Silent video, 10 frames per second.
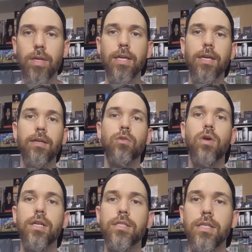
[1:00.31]
He had a
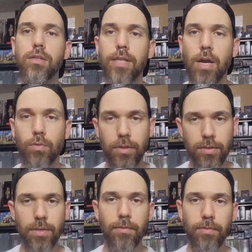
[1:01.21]
garage sale, got rid of
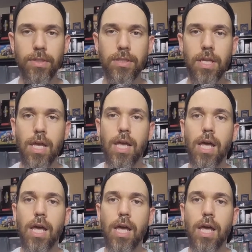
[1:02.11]
some of his